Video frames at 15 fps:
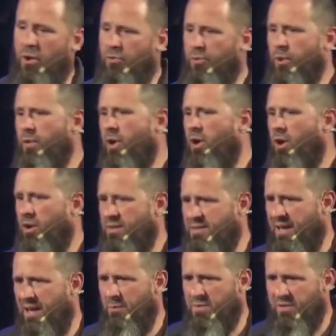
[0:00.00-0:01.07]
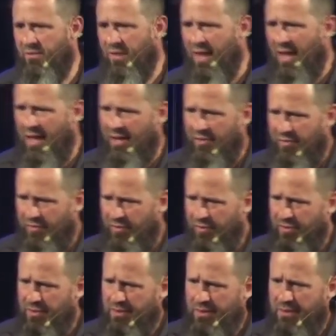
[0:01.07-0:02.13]
to go through the hard times of
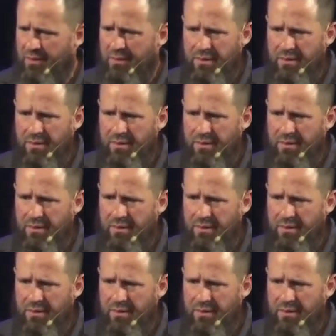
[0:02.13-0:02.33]
life,